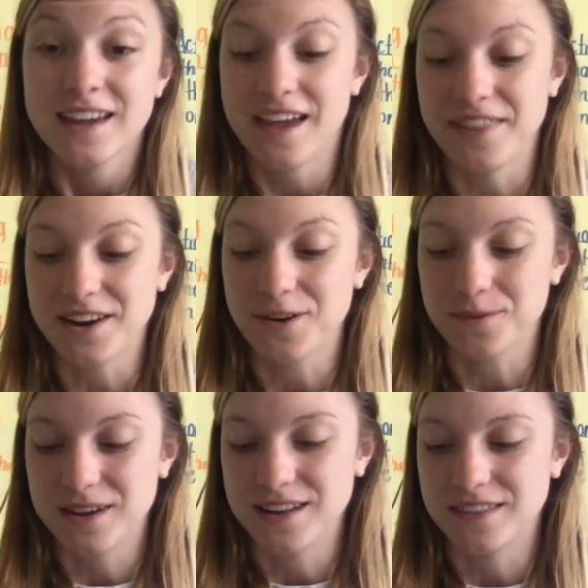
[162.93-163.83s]
and then I'll
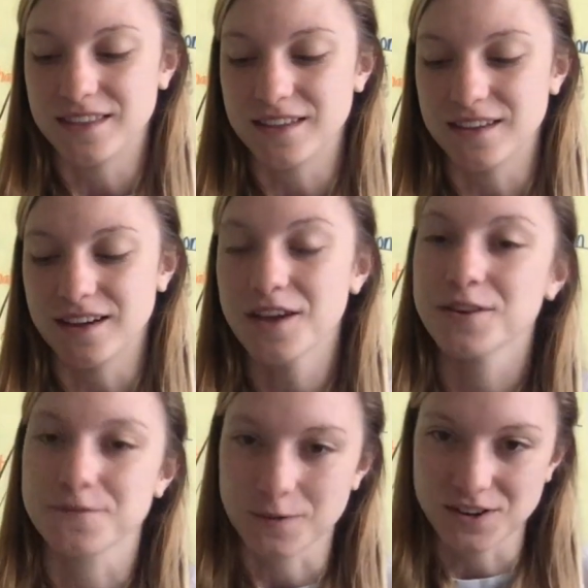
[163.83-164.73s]
read the
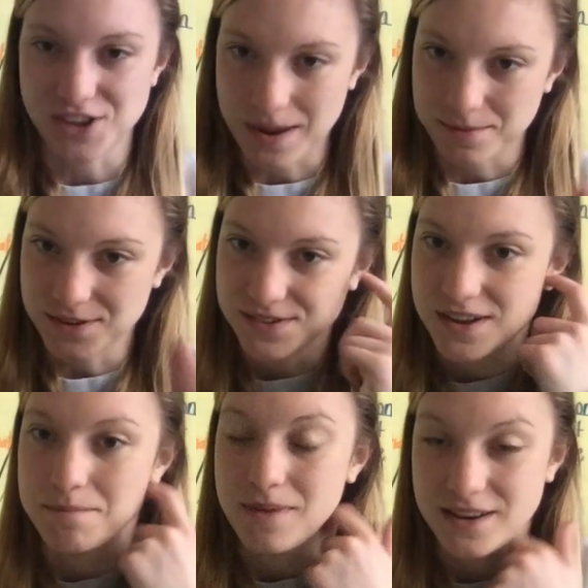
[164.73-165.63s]
other 4 chapters
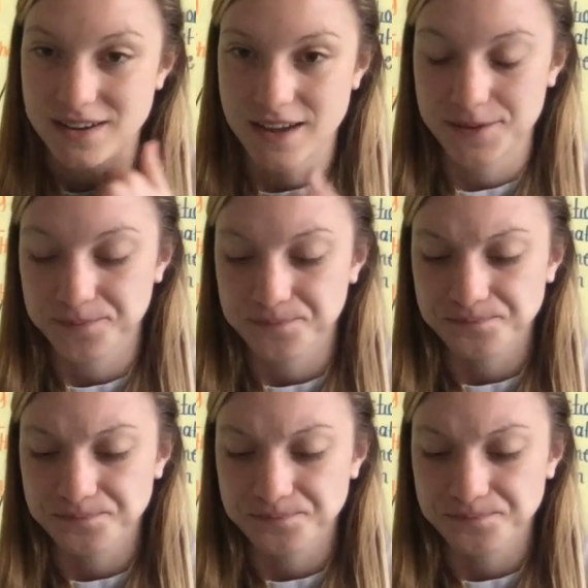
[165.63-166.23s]
on Monday.